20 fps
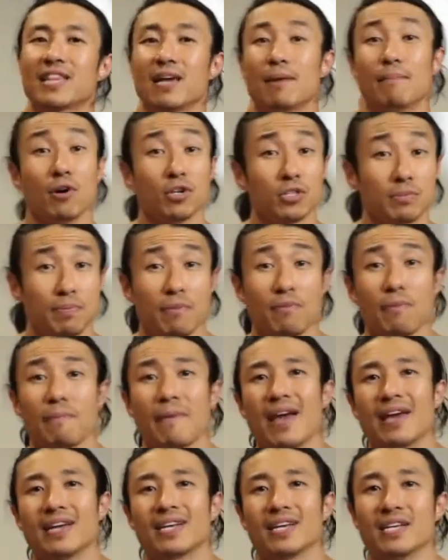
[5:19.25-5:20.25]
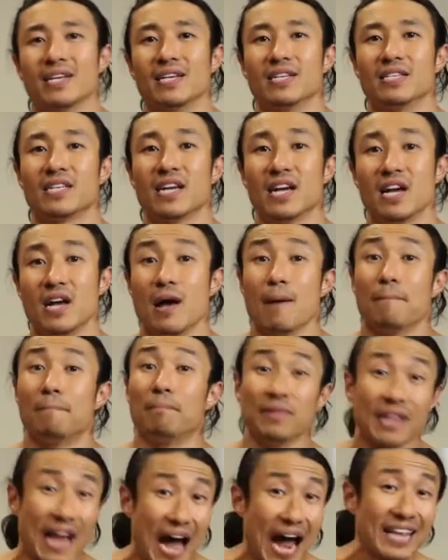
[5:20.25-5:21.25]
that most people make is
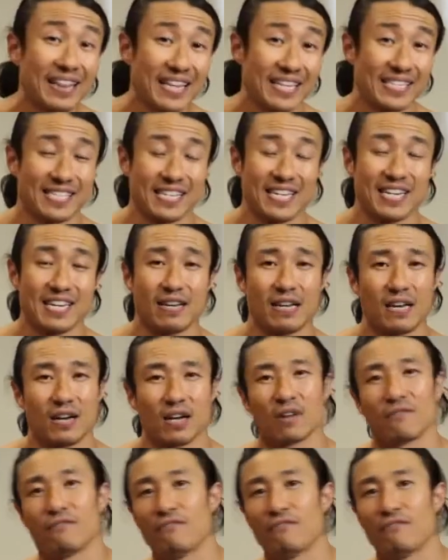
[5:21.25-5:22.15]
blindlessly